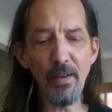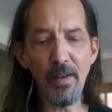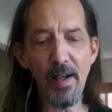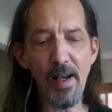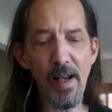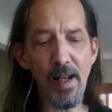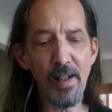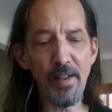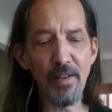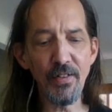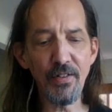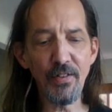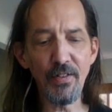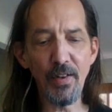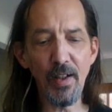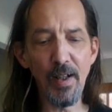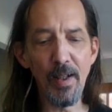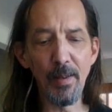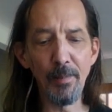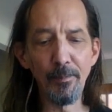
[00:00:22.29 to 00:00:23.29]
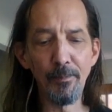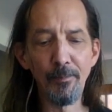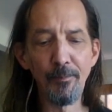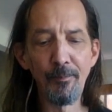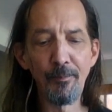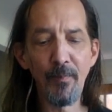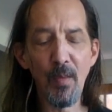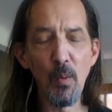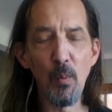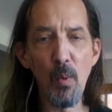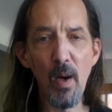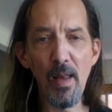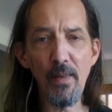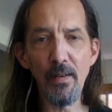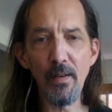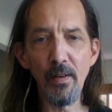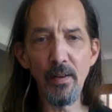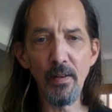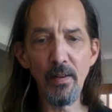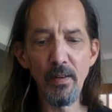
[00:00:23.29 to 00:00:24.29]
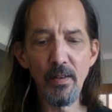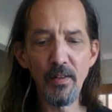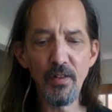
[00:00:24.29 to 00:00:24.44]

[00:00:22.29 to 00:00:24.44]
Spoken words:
It has weather,